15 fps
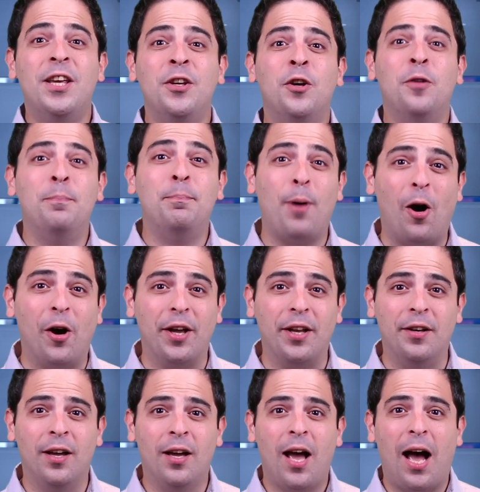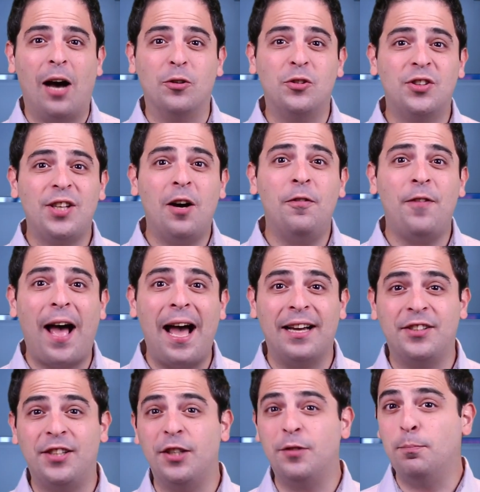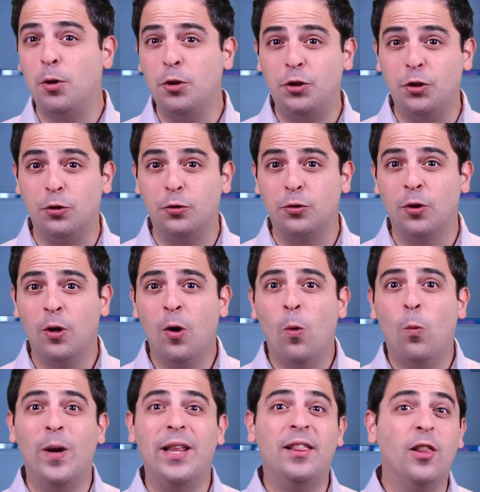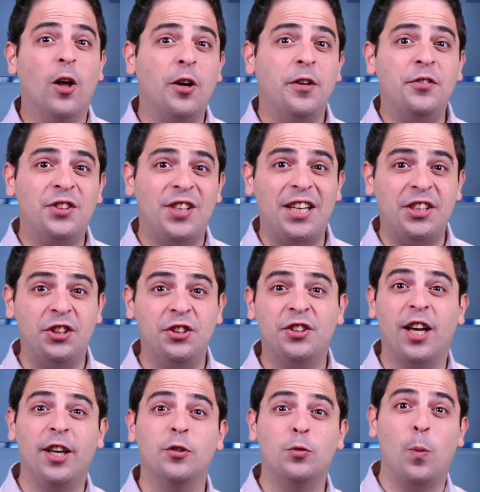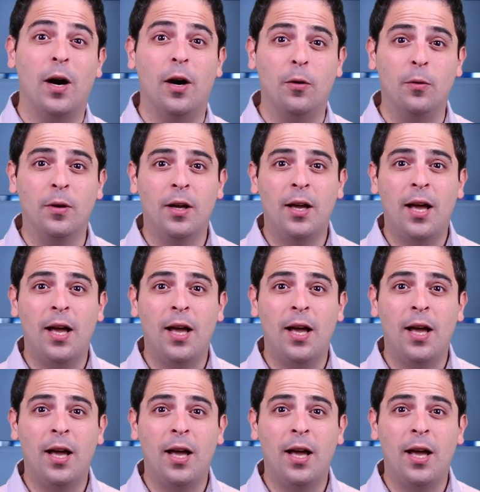can combine our self-access modules with live sessions as well,